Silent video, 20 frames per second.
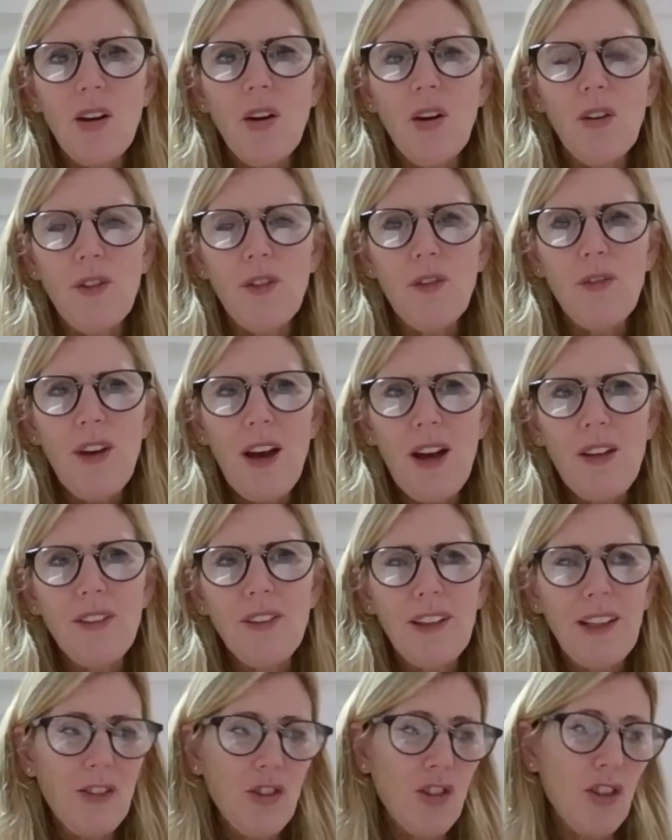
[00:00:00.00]
of the fact that
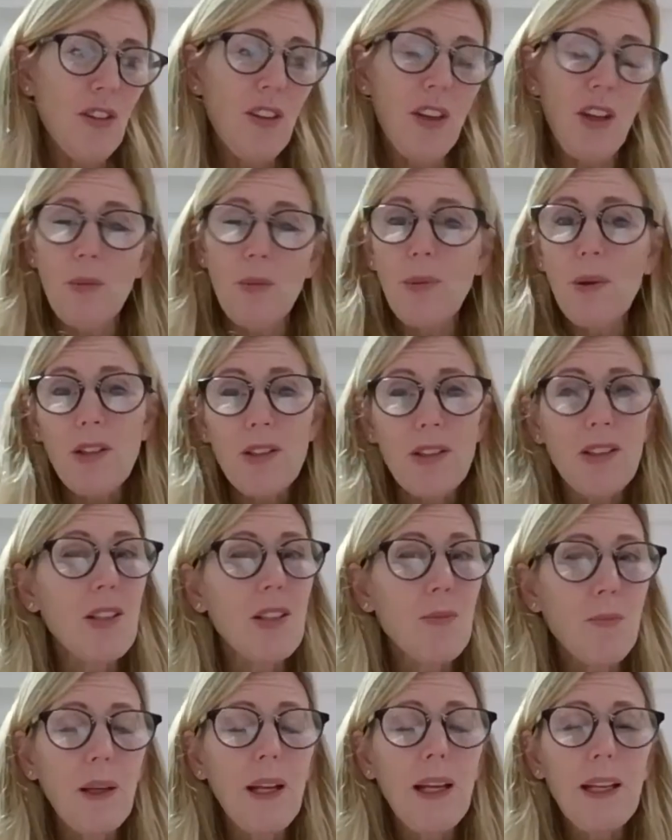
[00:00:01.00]
actually the other person is
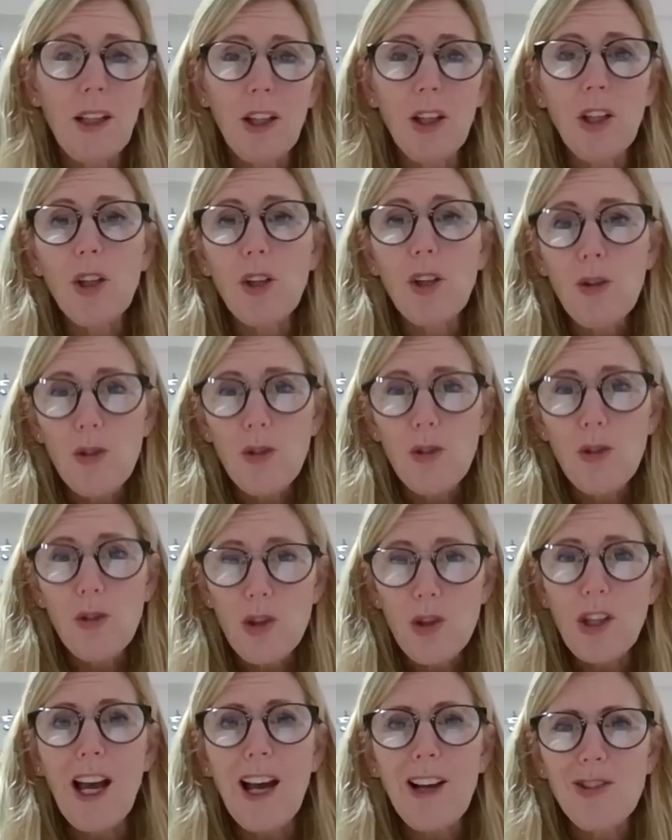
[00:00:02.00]
playing a huge
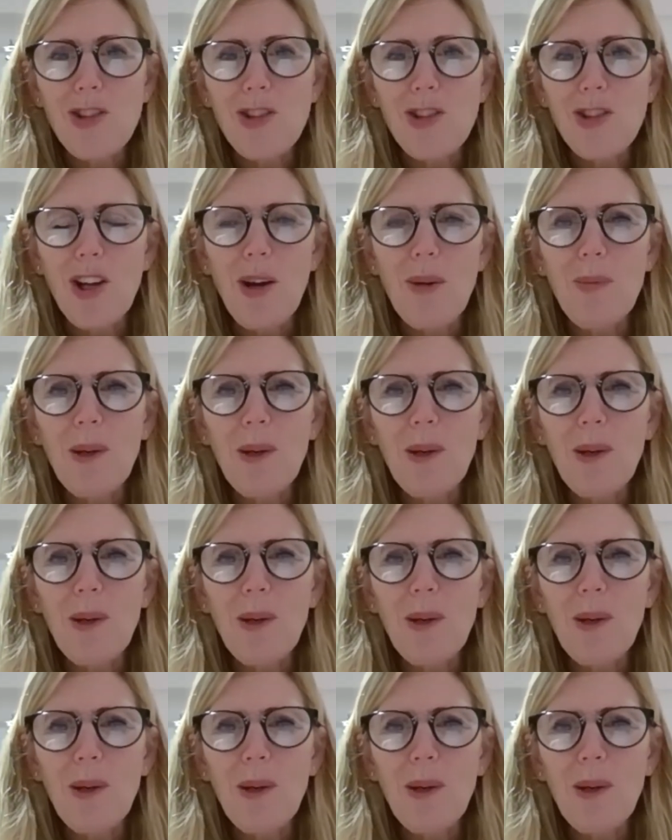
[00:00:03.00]
catch up,